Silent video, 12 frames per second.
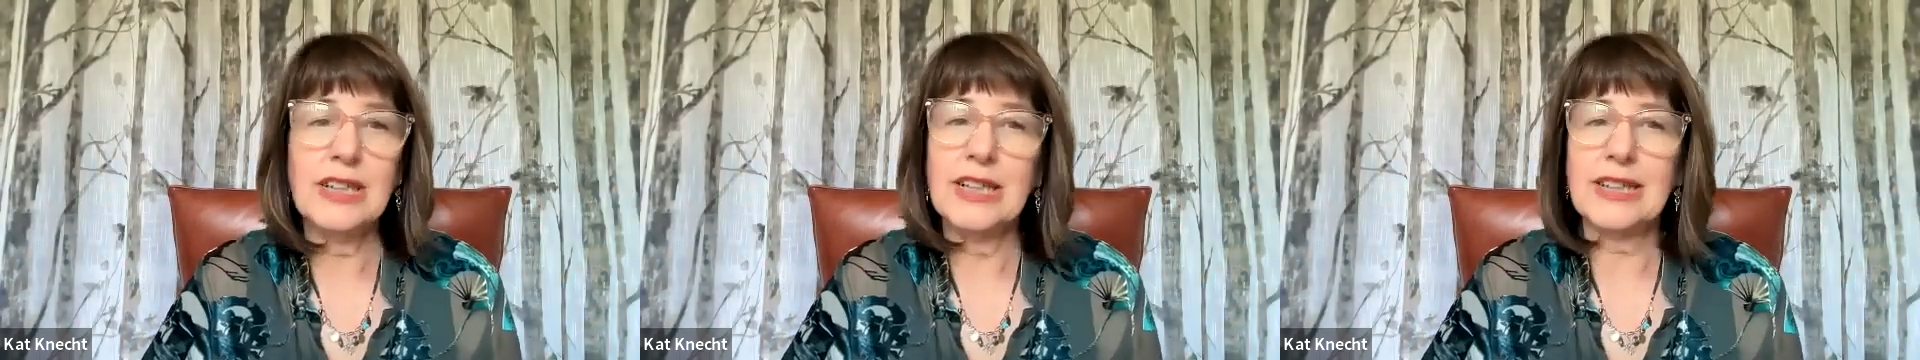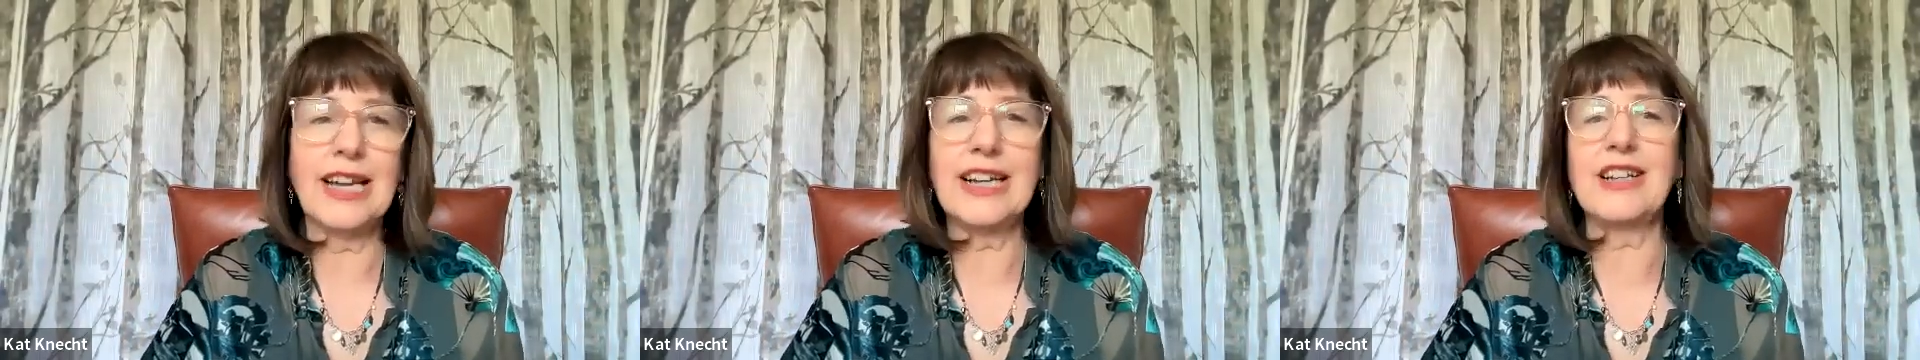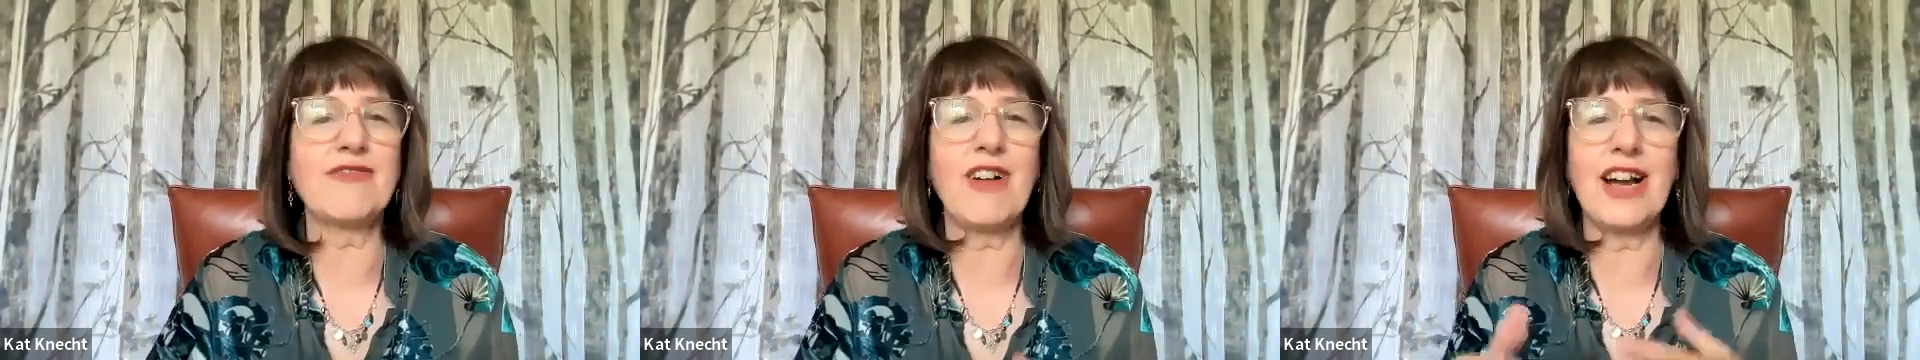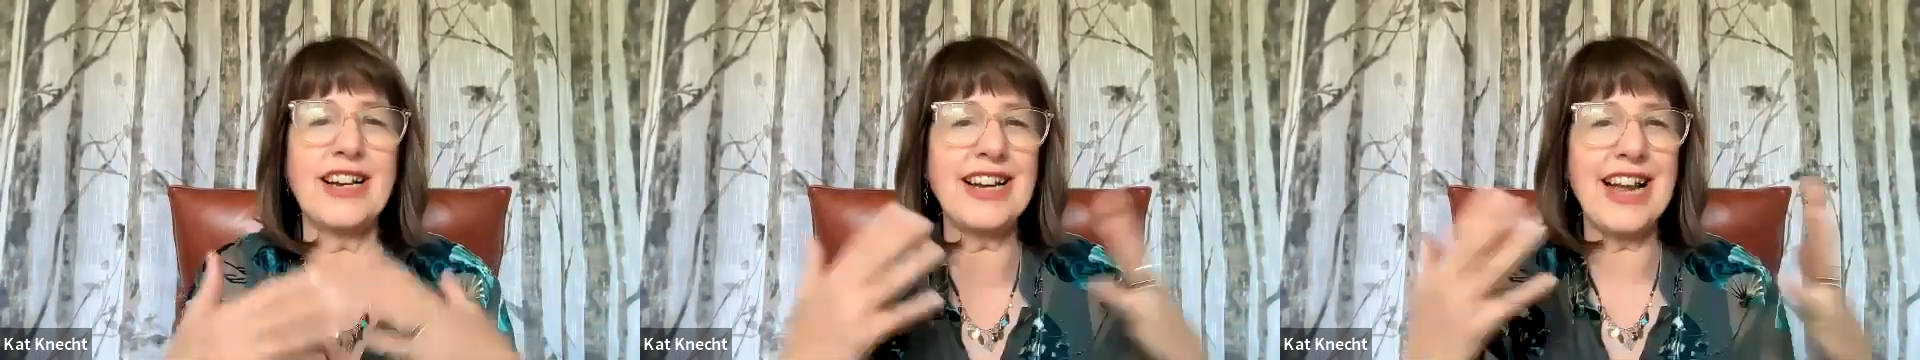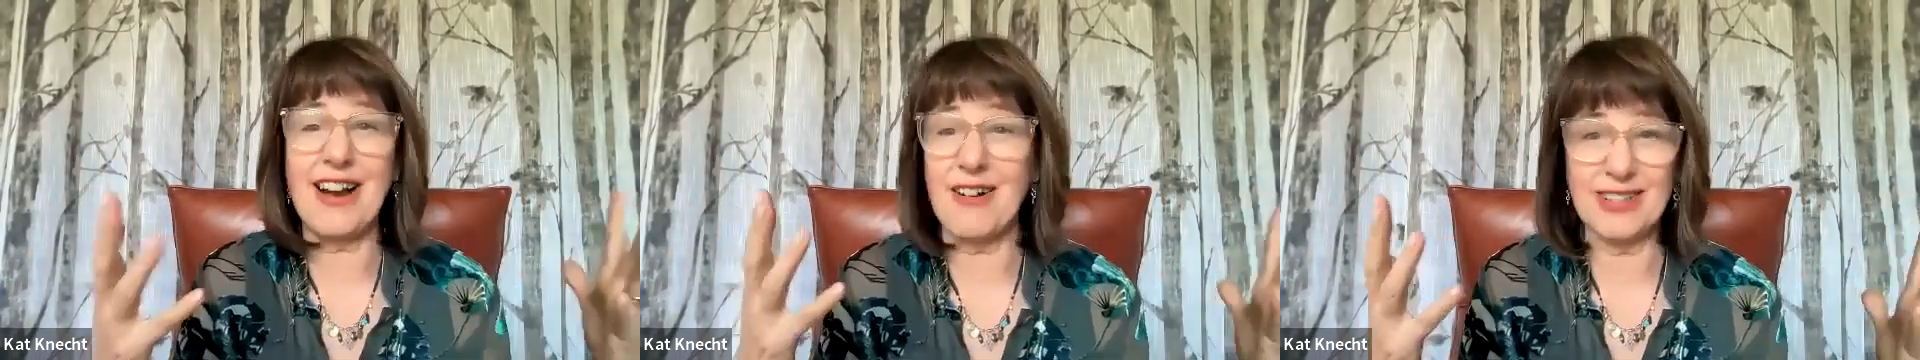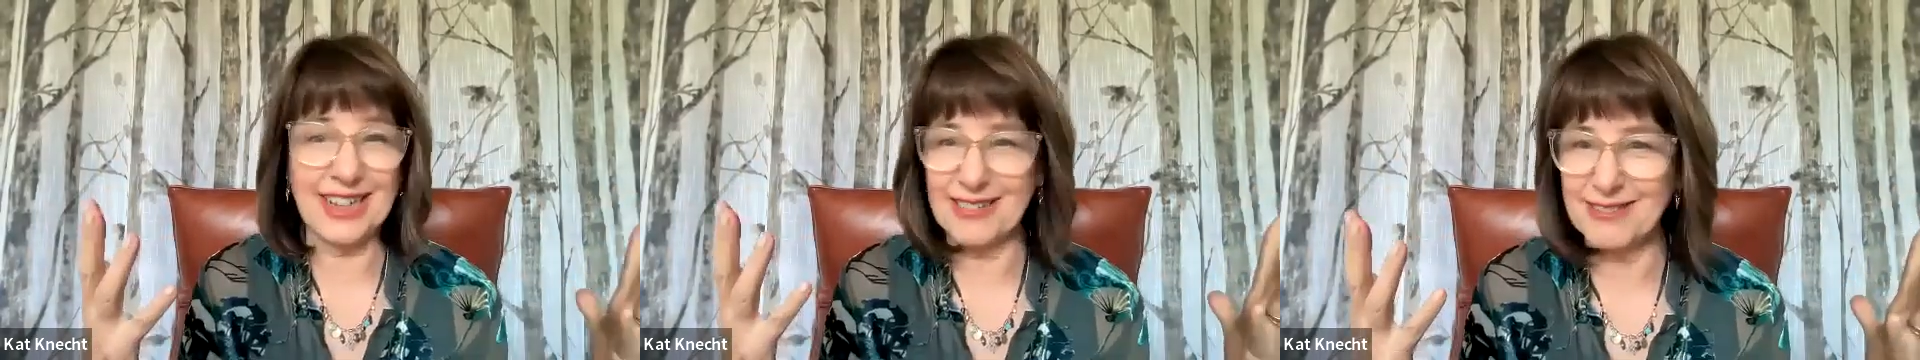like to find out
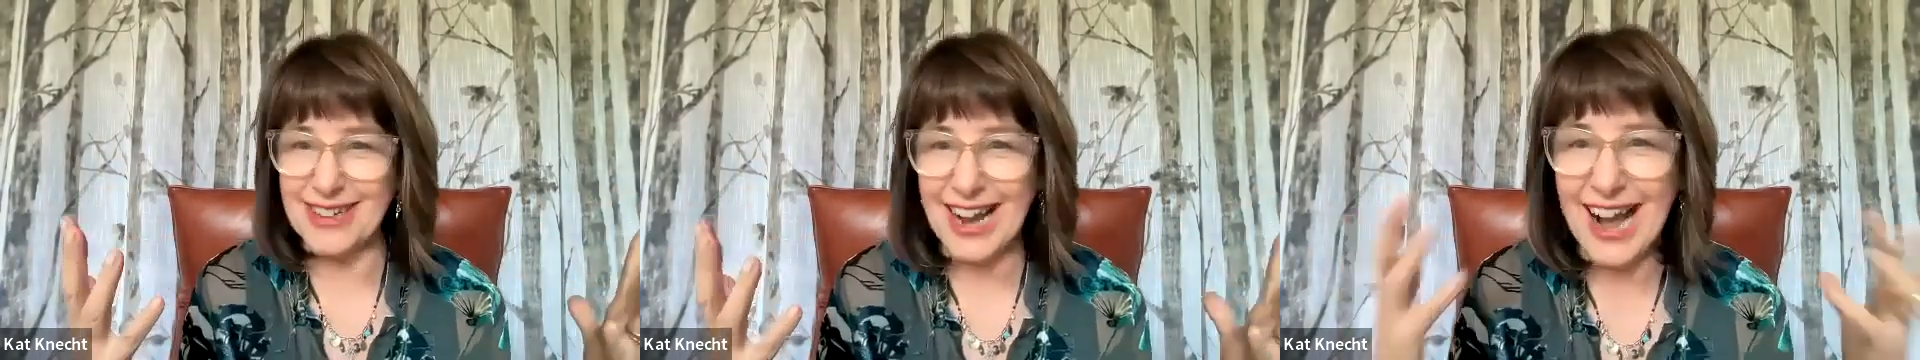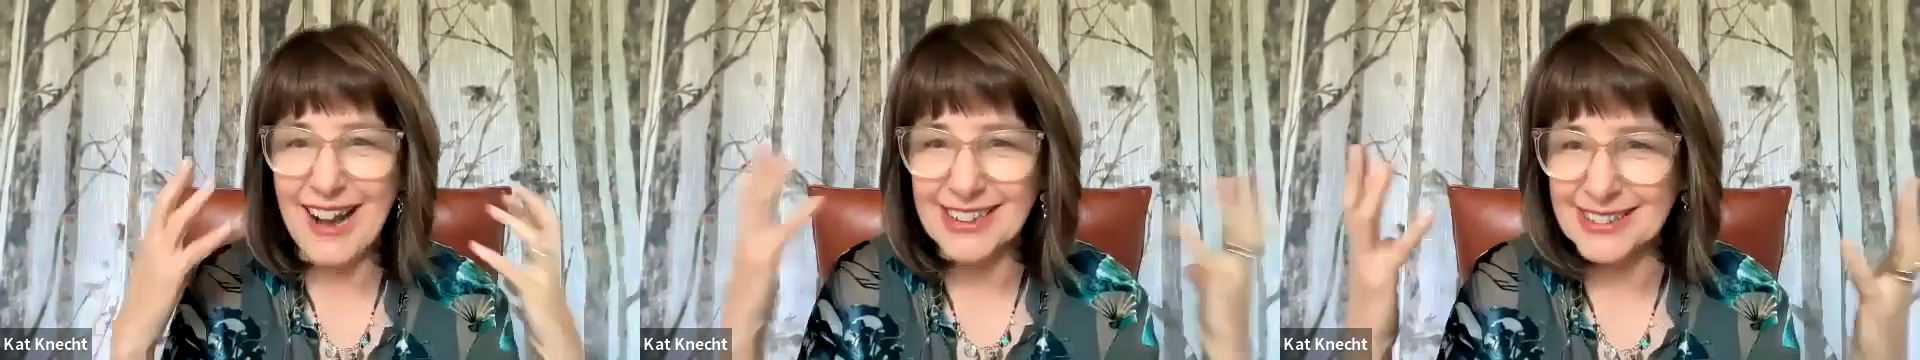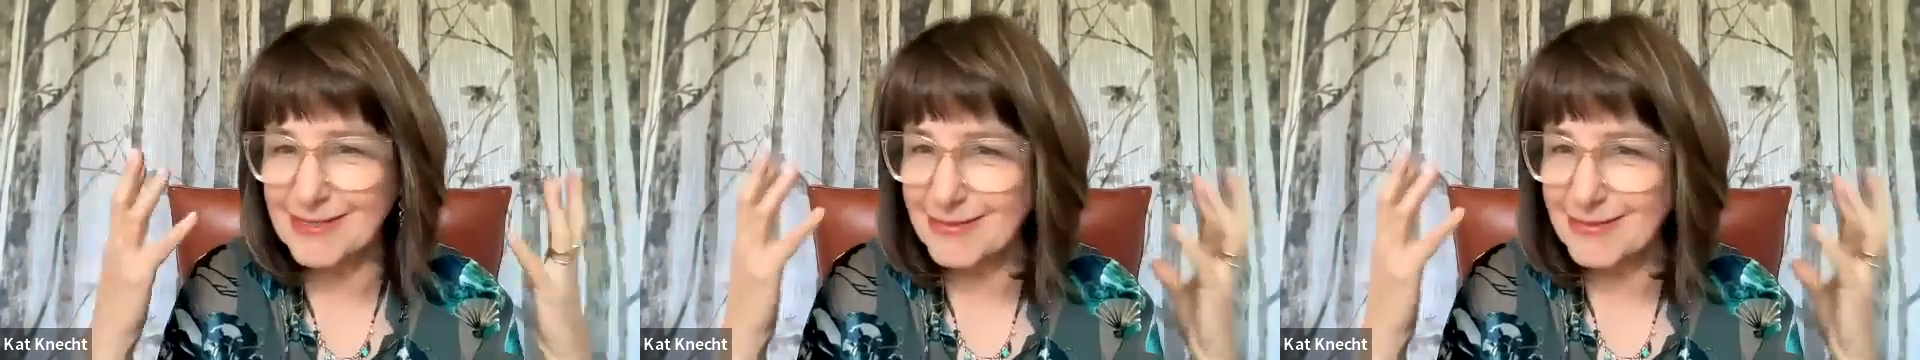like how did